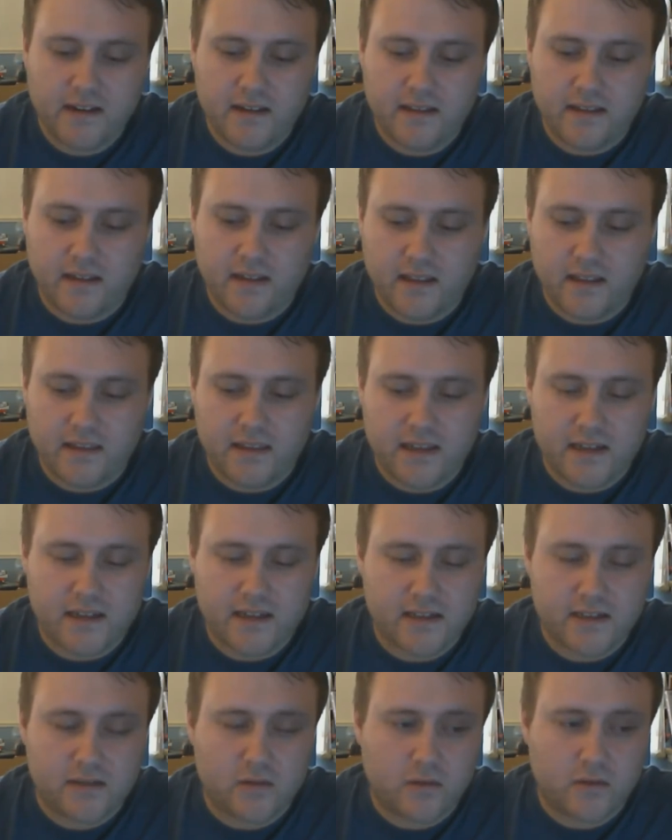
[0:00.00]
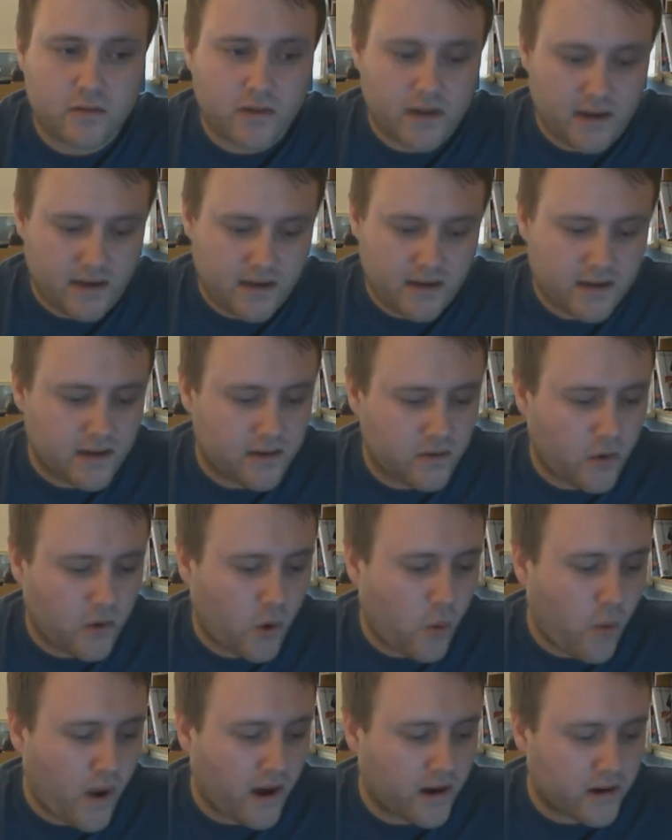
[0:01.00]
that this is all uh,
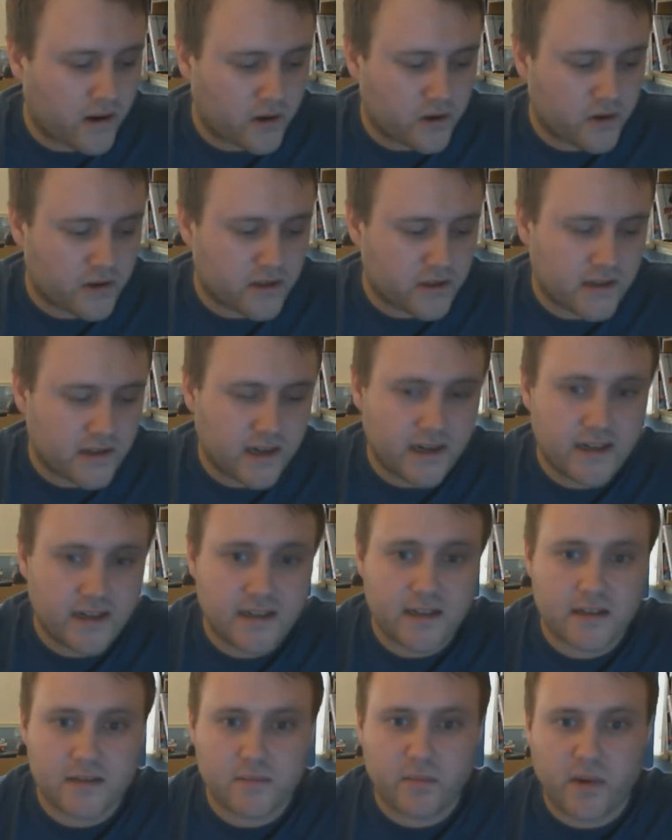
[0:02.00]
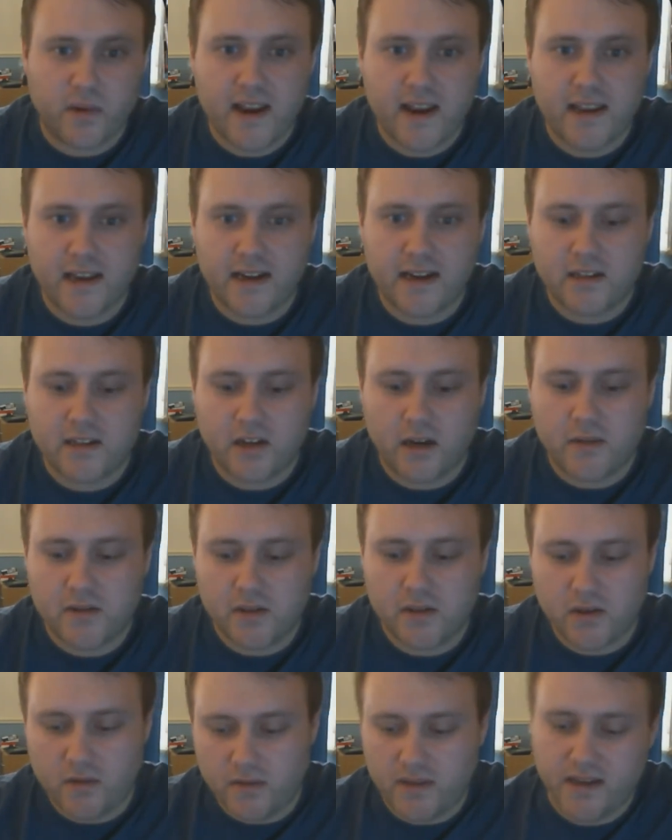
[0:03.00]
all well and good, and it doesn't break anytime
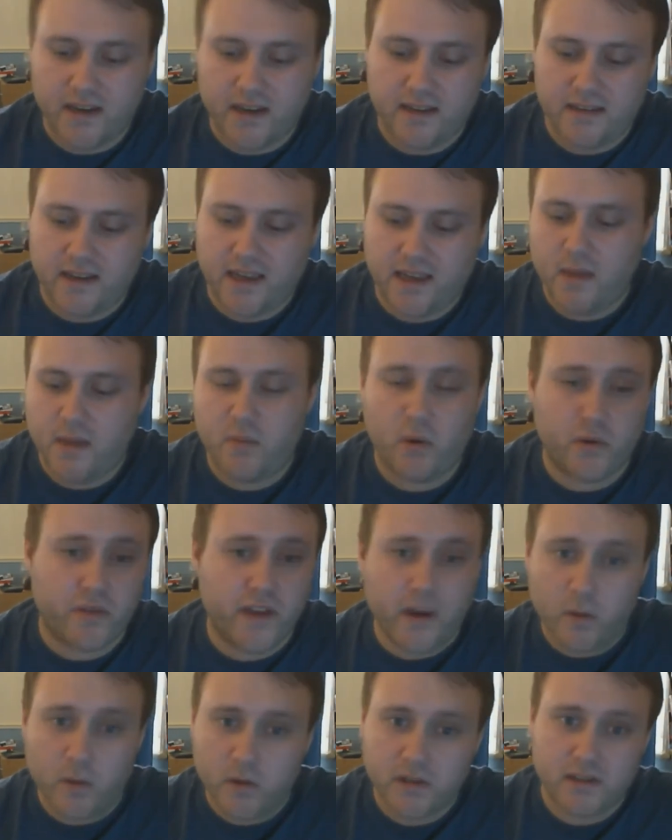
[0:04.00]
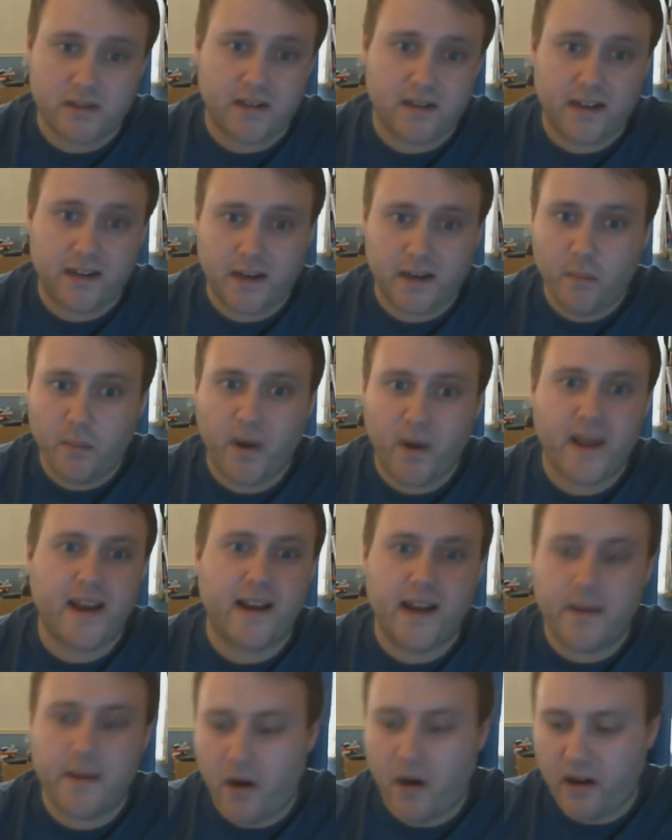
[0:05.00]
soon. The the keyboard thing was
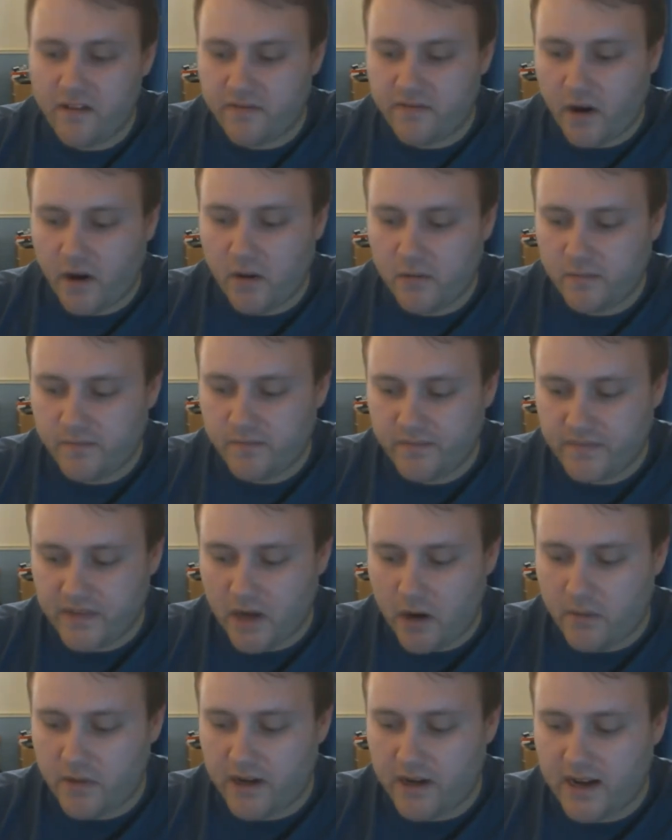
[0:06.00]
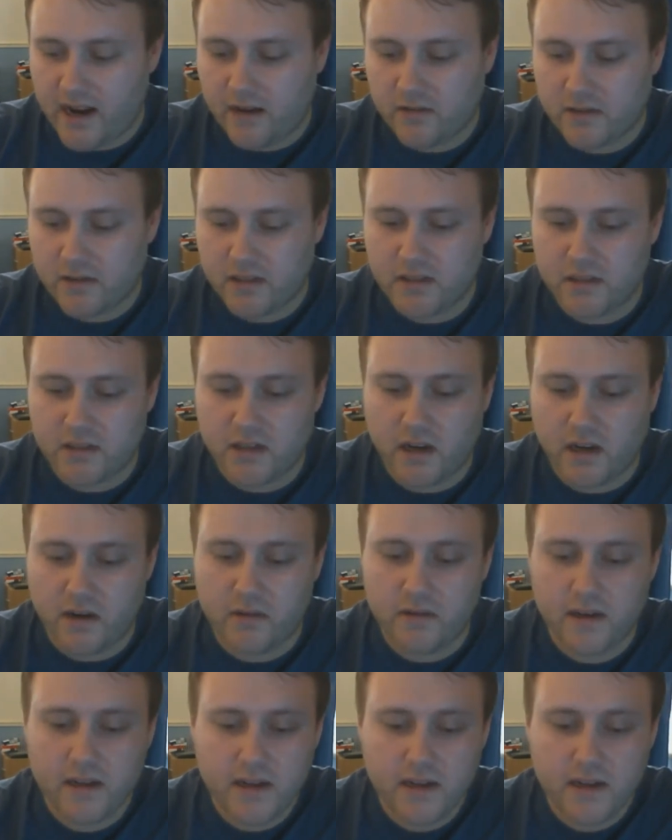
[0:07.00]
completely my fault, nobody else's. So.